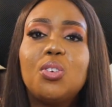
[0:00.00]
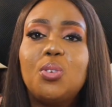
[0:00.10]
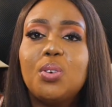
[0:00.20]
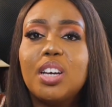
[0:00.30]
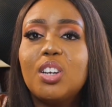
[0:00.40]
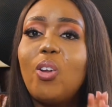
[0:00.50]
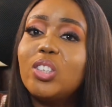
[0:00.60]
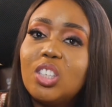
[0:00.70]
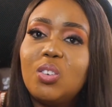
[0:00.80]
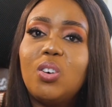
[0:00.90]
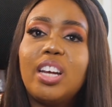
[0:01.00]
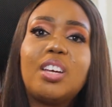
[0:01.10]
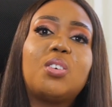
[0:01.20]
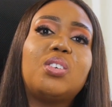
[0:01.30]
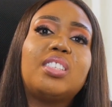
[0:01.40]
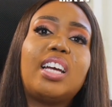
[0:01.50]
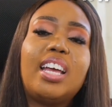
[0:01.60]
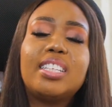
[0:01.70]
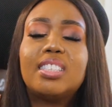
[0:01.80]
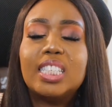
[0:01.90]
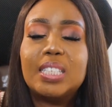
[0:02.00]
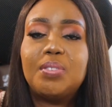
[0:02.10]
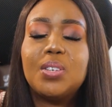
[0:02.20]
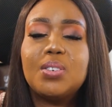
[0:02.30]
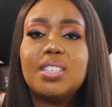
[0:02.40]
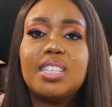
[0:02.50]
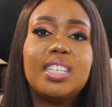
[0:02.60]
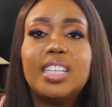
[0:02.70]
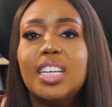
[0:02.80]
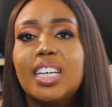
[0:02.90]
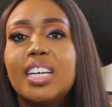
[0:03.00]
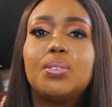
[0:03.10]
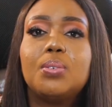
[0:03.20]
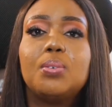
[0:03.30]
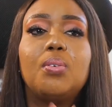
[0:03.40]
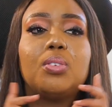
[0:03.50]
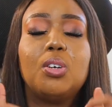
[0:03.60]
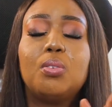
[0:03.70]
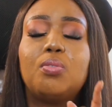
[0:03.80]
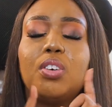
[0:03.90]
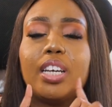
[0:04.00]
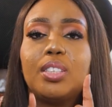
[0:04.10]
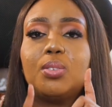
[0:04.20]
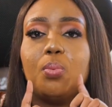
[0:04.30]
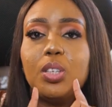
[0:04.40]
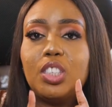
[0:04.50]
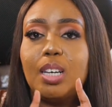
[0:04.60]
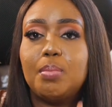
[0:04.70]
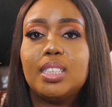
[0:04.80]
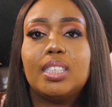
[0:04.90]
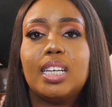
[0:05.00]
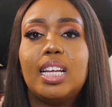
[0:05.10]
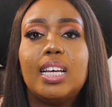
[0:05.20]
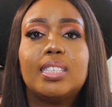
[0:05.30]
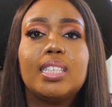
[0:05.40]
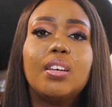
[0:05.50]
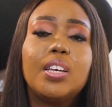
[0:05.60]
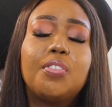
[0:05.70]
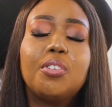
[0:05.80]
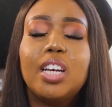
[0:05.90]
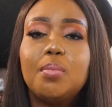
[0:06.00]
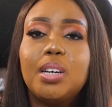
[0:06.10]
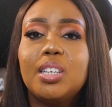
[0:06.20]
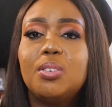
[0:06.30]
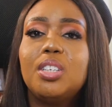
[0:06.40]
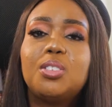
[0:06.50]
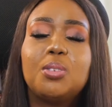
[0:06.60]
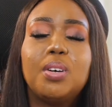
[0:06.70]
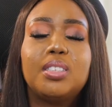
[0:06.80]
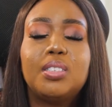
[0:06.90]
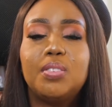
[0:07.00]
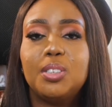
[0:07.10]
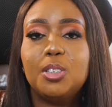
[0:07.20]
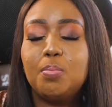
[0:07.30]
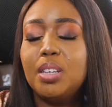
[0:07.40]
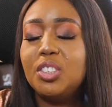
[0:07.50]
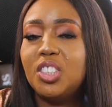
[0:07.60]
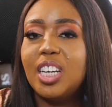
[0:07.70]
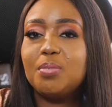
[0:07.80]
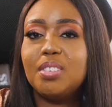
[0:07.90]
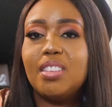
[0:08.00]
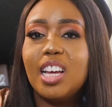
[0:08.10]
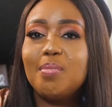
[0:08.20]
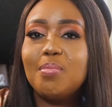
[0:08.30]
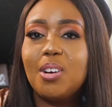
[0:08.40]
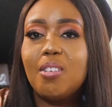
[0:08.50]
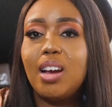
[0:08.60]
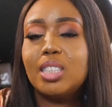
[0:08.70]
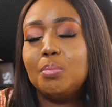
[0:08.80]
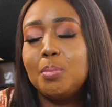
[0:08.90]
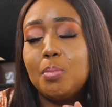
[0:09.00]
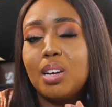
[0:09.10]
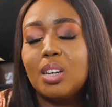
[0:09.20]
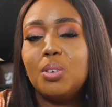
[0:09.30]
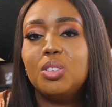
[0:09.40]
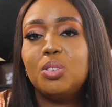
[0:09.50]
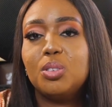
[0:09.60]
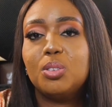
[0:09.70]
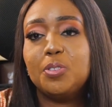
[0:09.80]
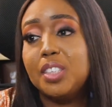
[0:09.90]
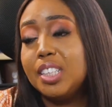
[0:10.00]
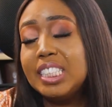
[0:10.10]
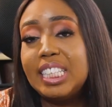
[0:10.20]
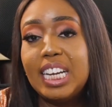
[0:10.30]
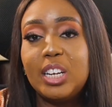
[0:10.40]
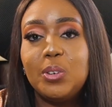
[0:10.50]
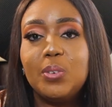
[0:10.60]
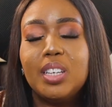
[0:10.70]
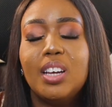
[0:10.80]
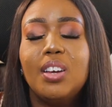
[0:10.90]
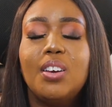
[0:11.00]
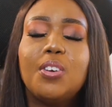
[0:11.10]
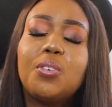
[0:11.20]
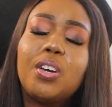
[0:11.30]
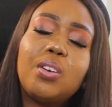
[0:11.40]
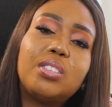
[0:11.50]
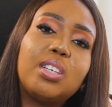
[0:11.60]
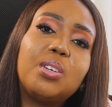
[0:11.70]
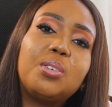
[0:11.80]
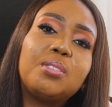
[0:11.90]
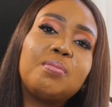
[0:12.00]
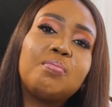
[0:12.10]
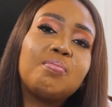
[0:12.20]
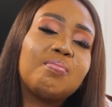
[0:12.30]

you can launch an online course that earns 6 figures in a year. So don't forget to watch that masterclass. If you know anybody who needs to watch this video, please share it with them. All right, so many people are going through stuff and they think that they're alone. If you are not alone,